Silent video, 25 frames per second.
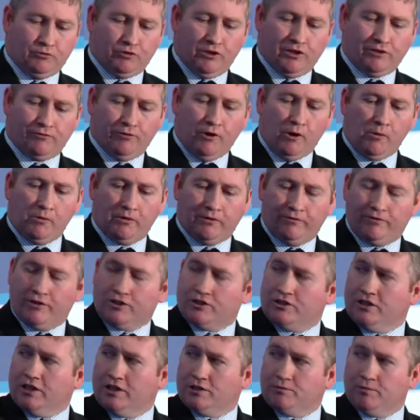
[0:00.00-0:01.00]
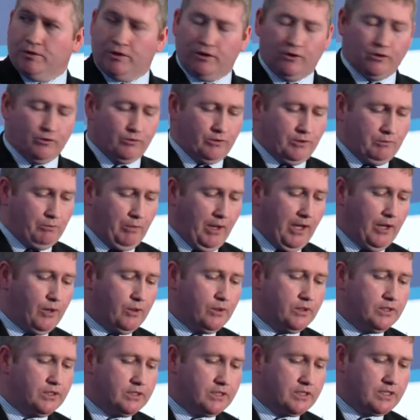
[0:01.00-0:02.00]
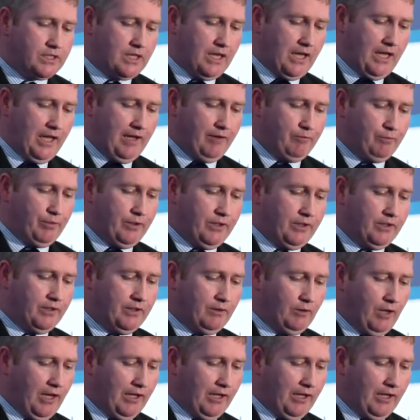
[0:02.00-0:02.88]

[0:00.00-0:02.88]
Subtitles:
transformer division has been known. Powell's have been